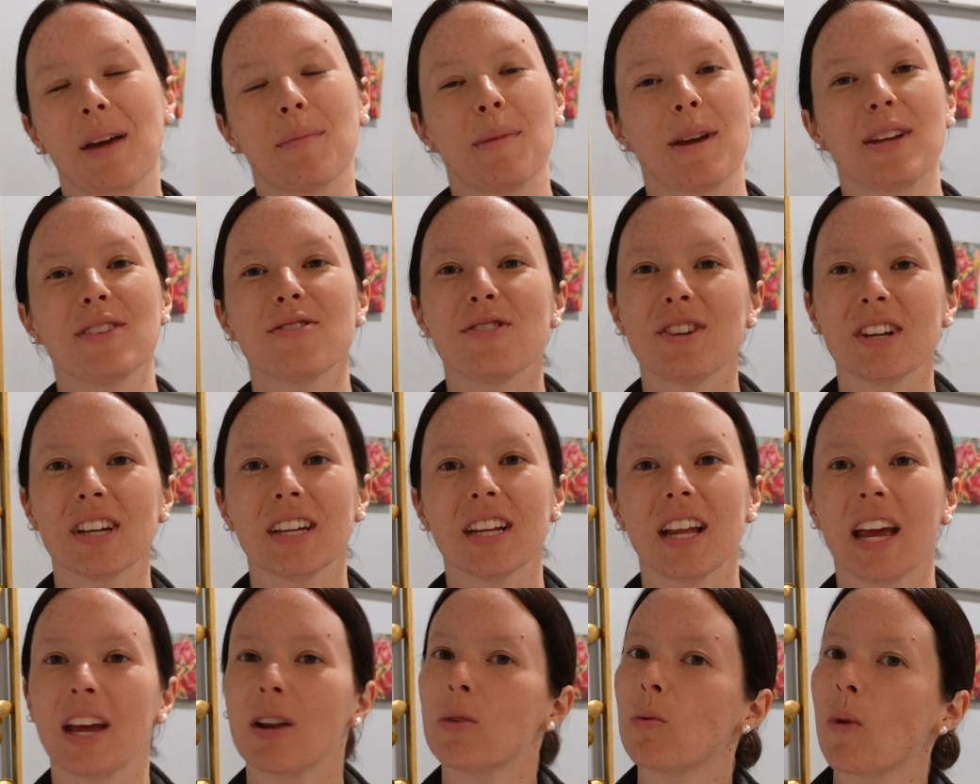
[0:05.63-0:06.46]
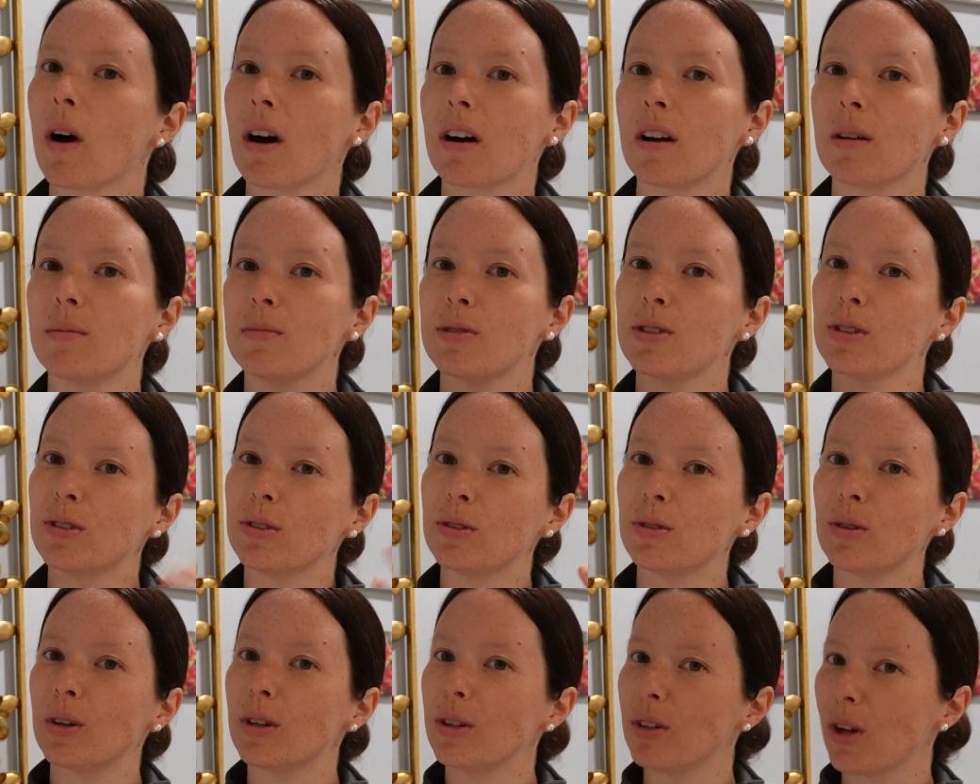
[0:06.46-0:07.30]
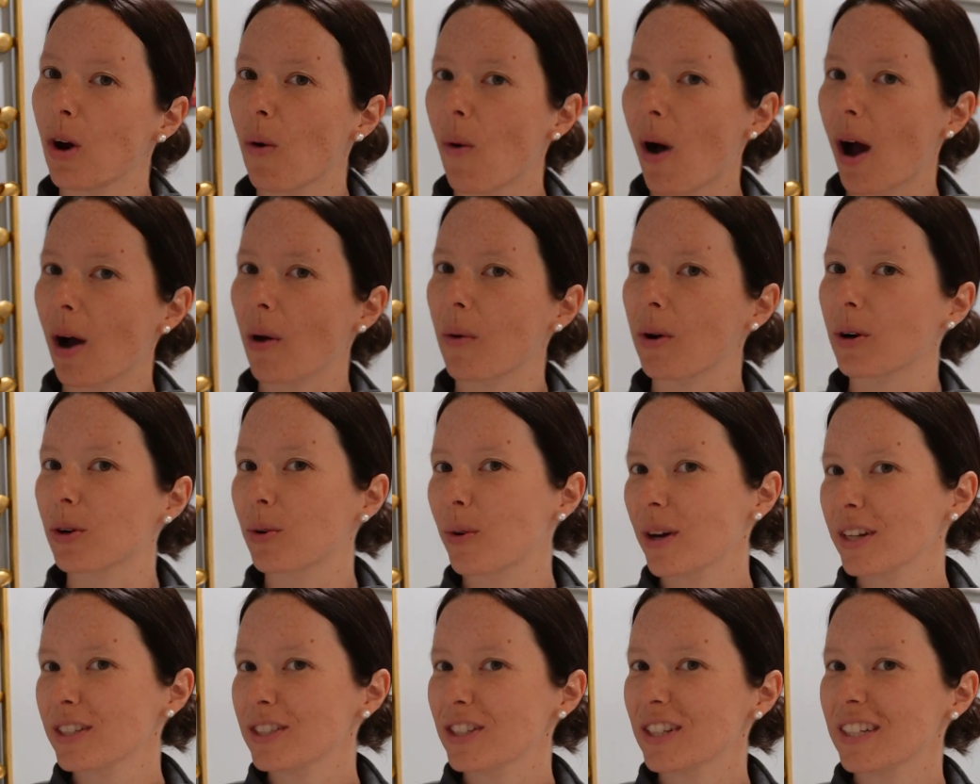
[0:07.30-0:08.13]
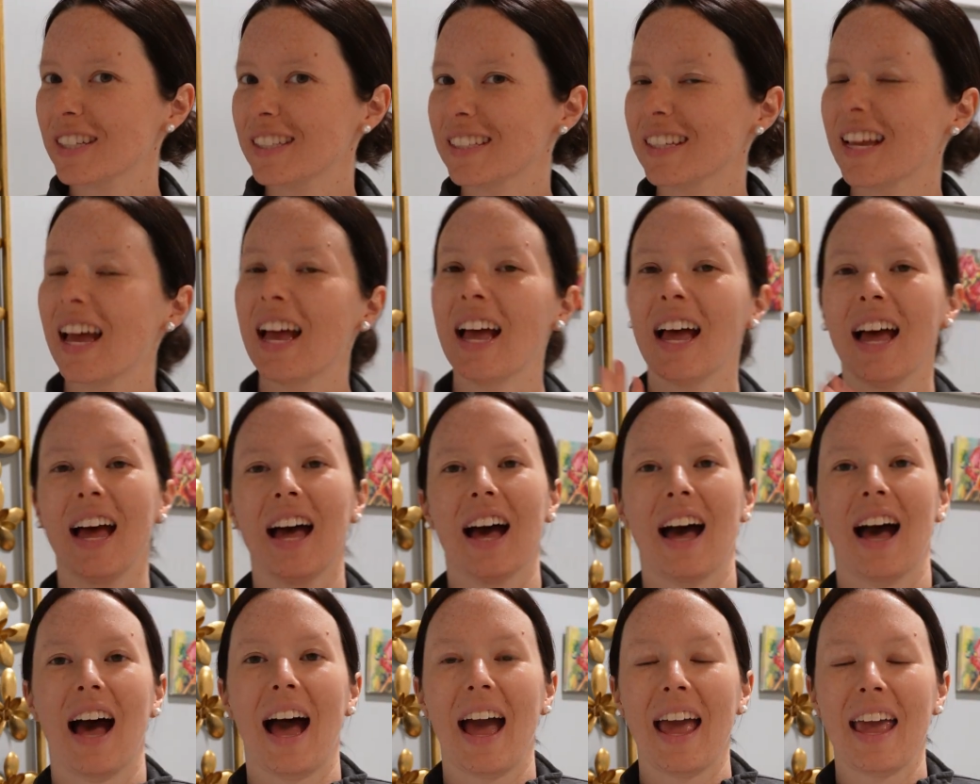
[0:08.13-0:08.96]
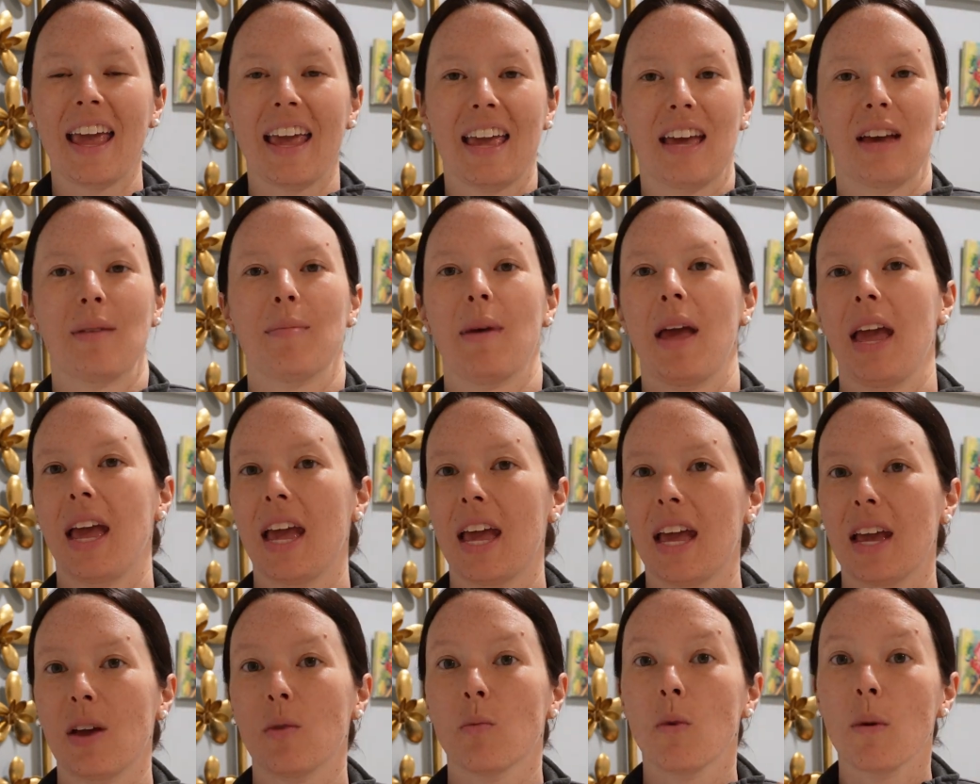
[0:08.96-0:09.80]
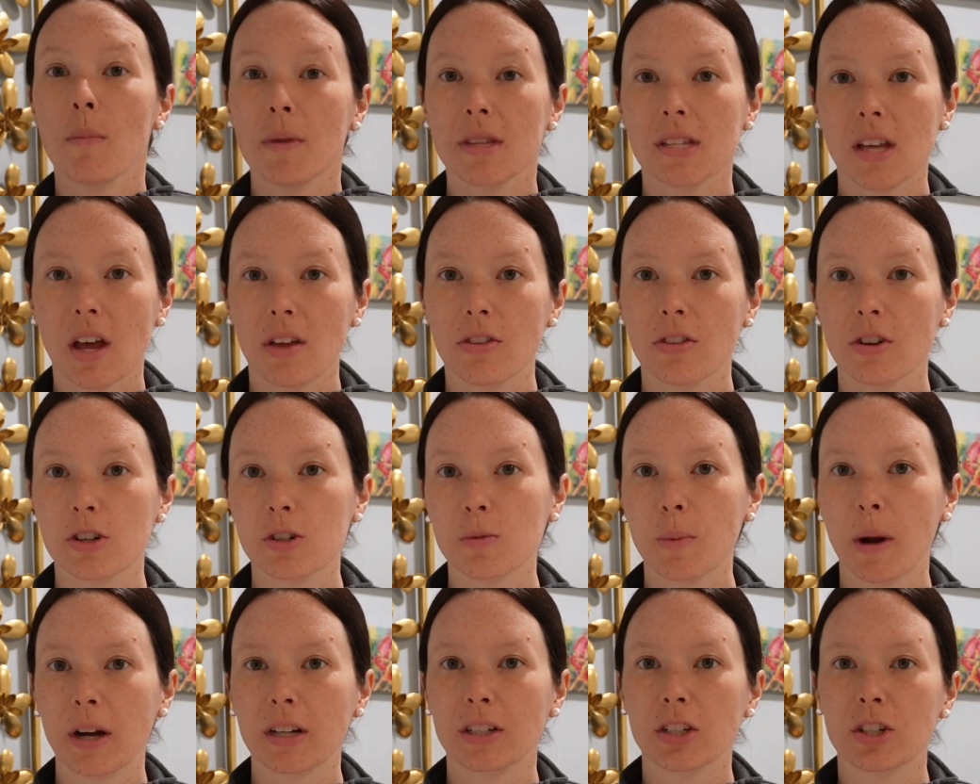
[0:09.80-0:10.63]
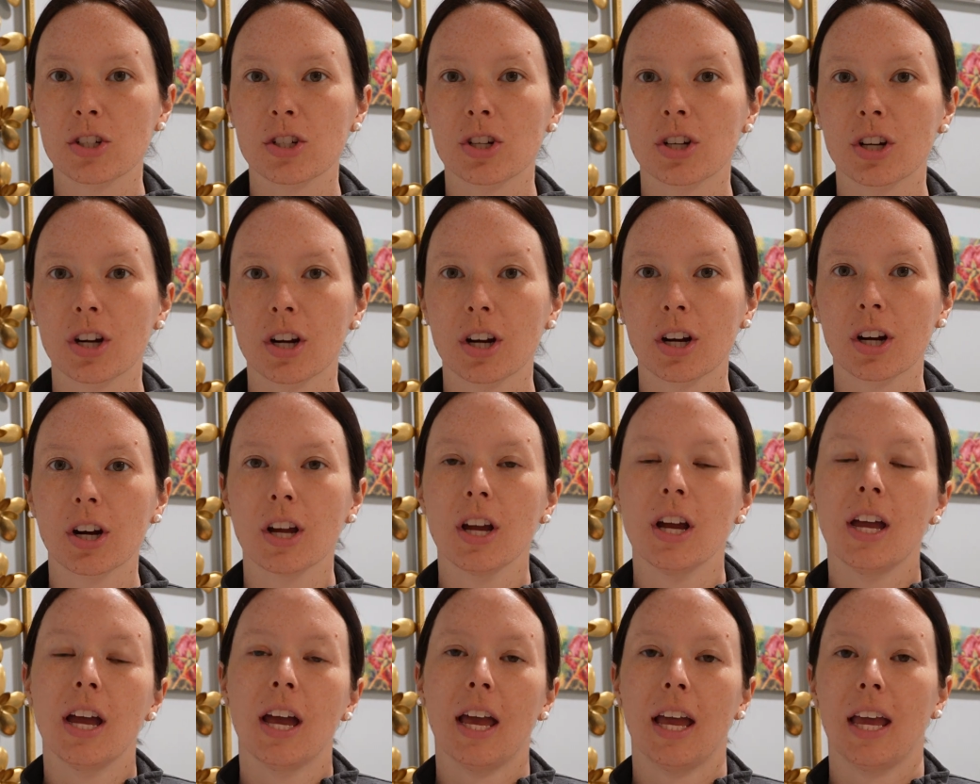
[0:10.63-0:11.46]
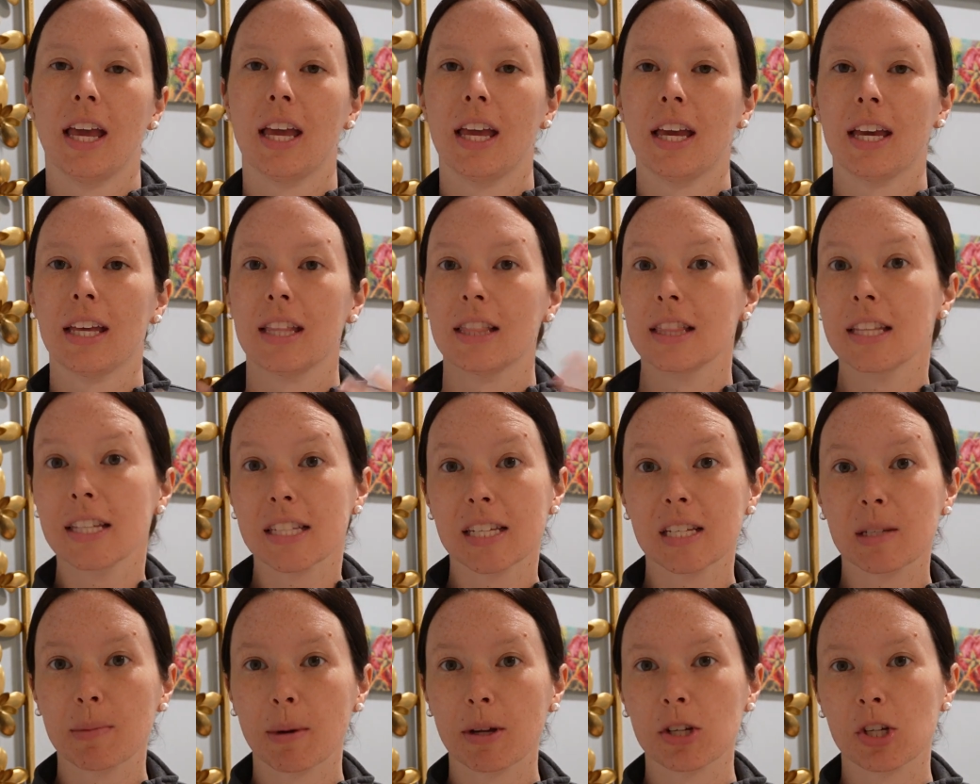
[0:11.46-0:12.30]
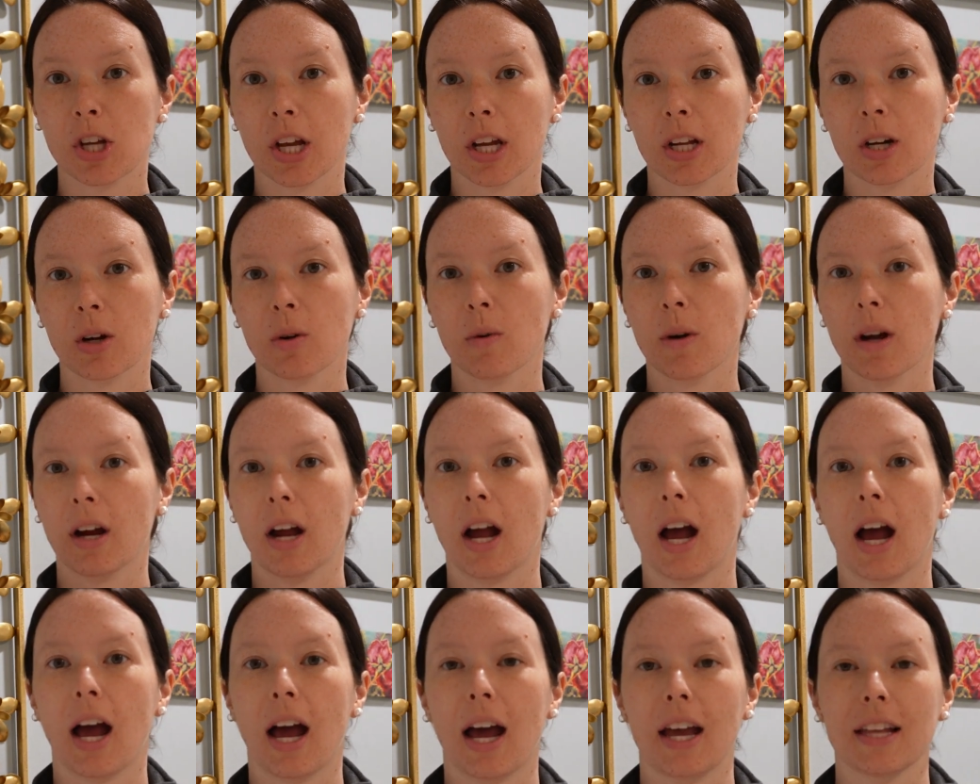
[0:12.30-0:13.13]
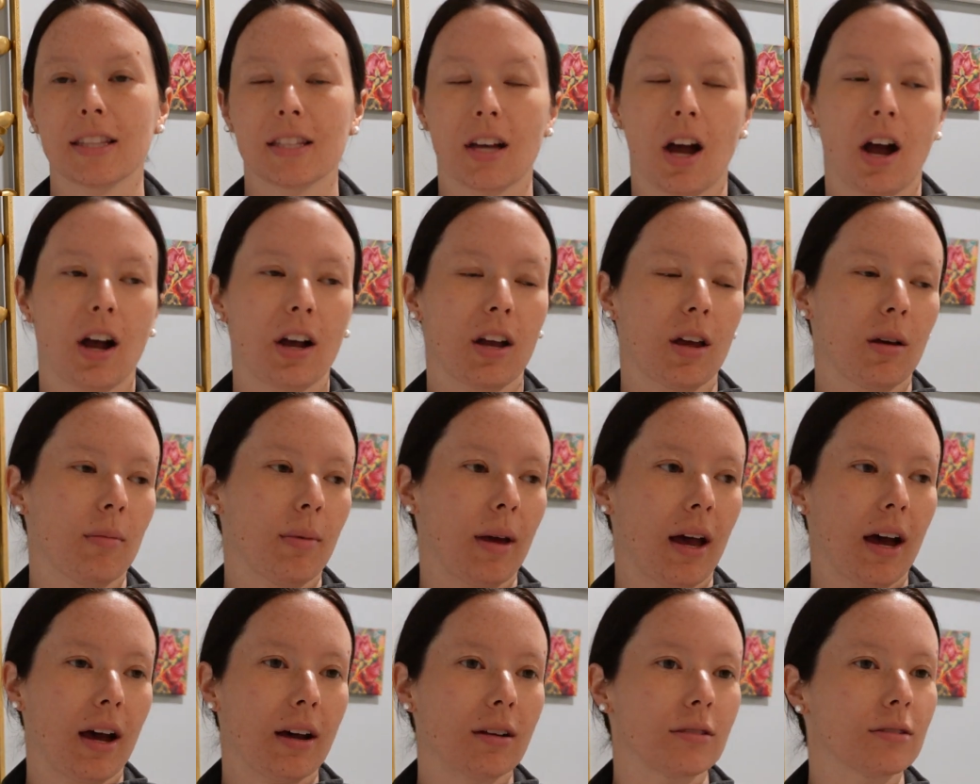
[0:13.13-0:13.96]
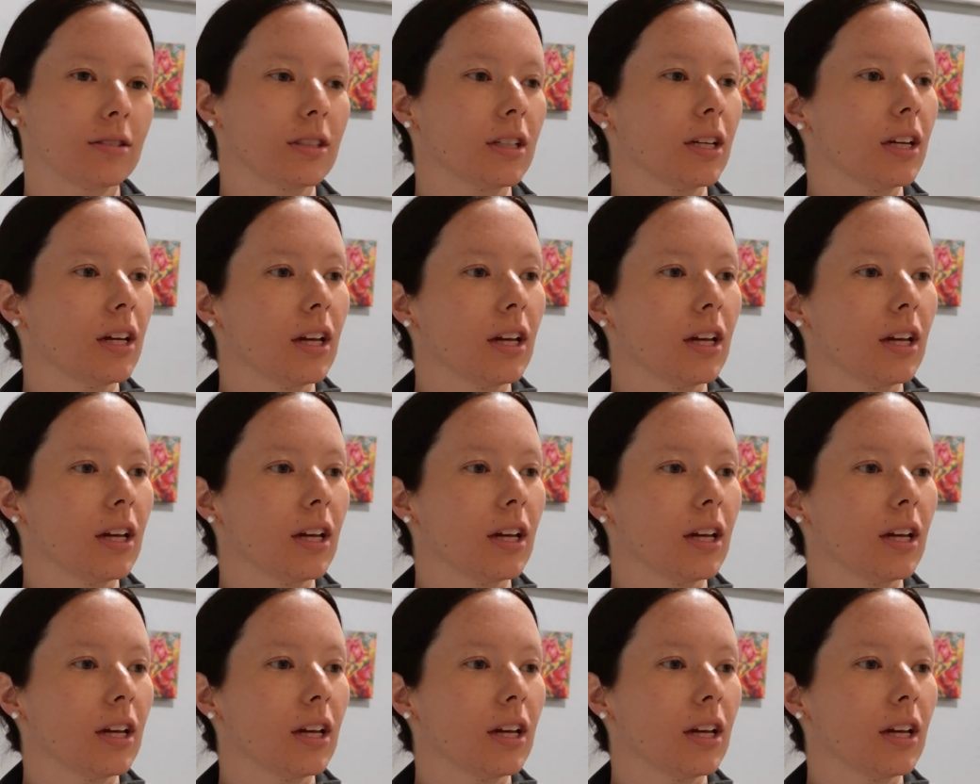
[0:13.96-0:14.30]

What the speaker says: I'm Adrienne and welcome to No Awkward Question. I am a women's health nurse practitioner and this is my channel where I talk about